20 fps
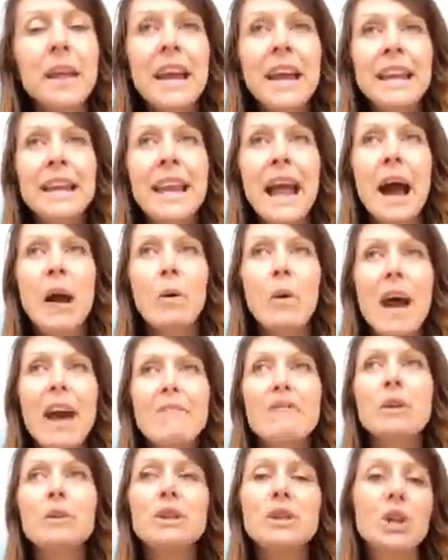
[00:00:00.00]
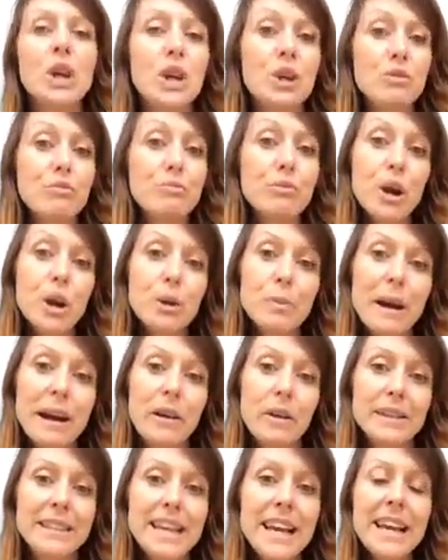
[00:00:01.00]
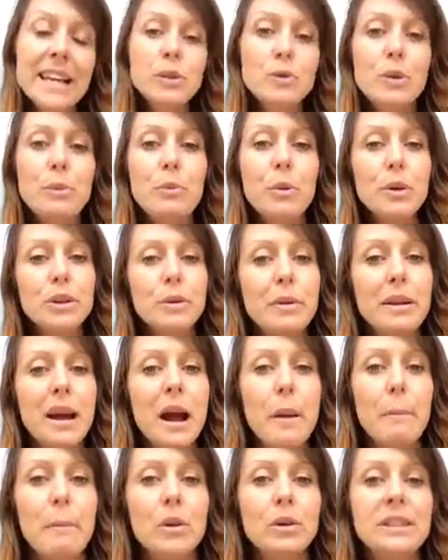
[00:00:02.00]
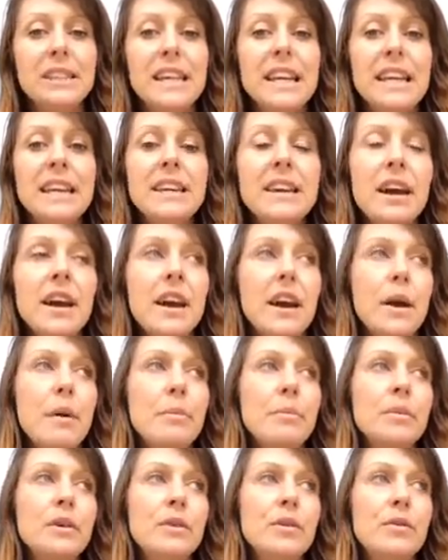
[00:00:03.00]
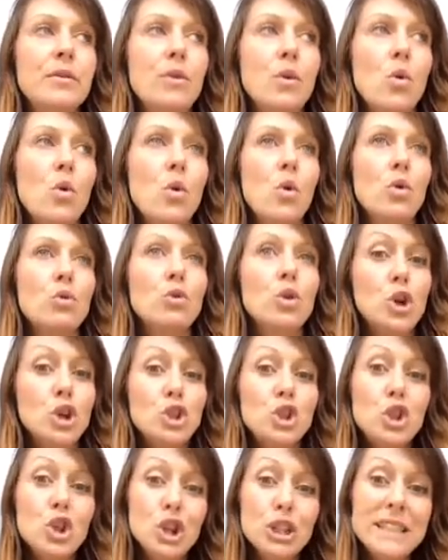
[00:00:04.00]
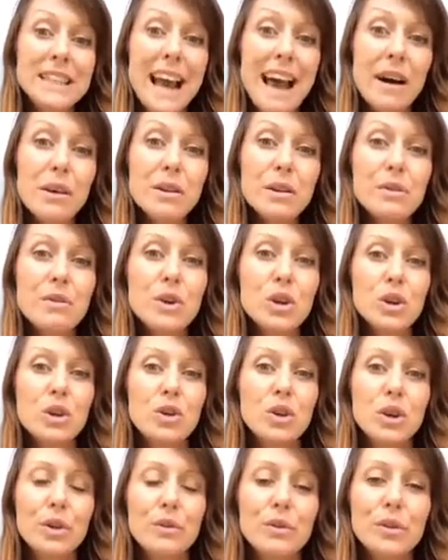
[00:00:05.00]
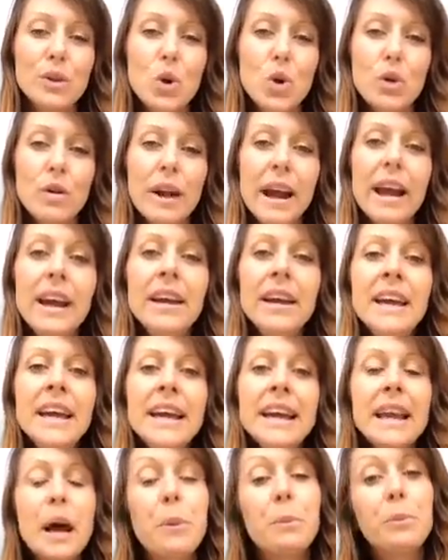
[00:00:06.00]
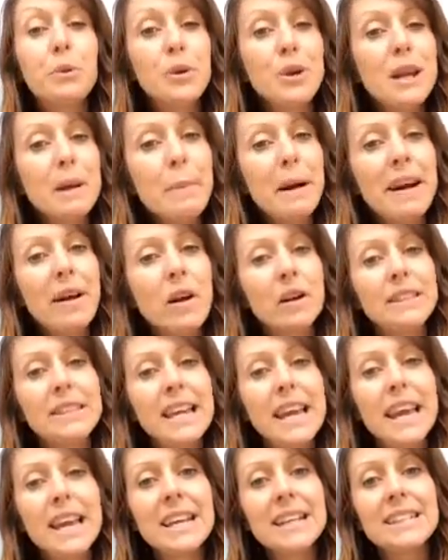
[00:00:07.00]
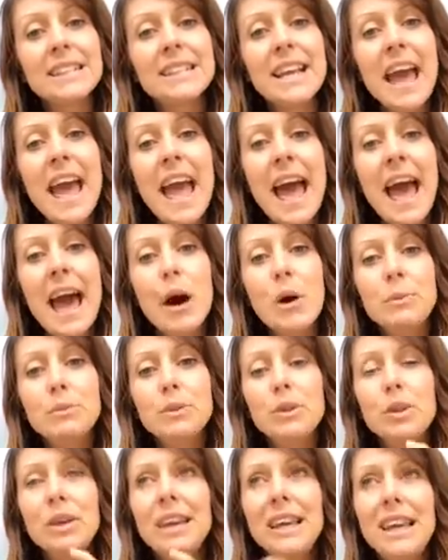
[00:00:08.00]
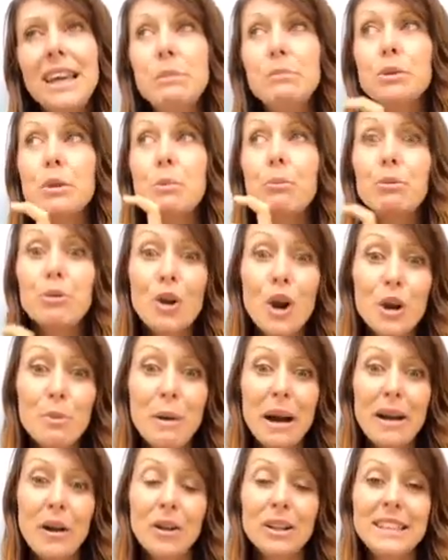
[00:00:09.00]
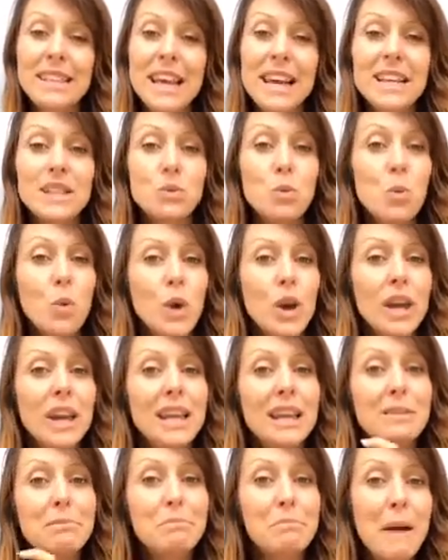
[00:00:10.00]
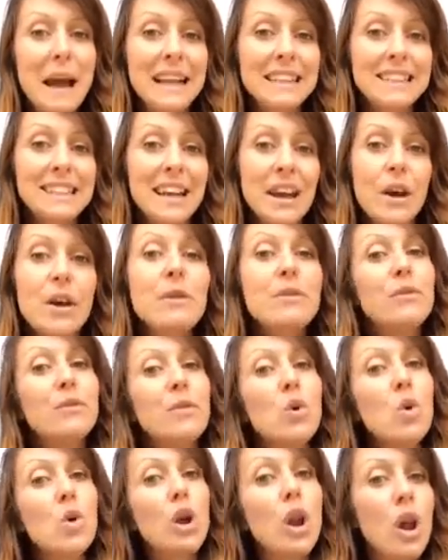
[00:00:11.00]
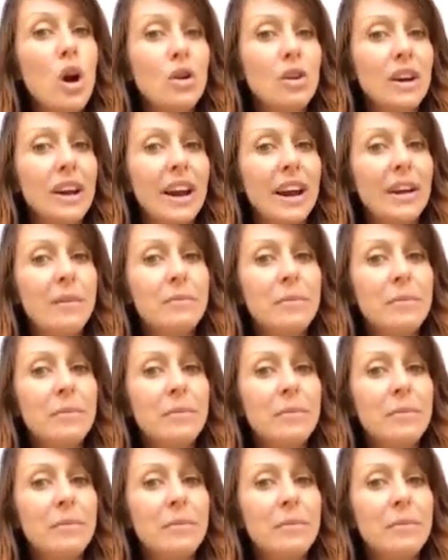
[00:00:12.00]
Now, everyone's heard of probiotics. We put them in our body for good gut health, for good gut flora. Now, prebiotics help to keep the probiotics working better for longer.